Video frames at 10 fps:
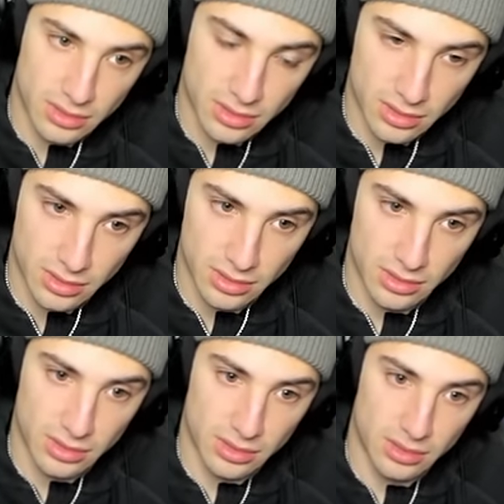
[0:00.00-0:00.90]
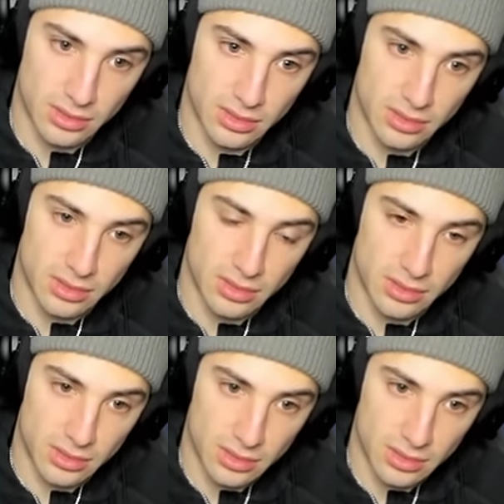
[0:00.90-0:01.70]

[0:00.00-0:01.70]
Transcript: No one is speaking in this clip.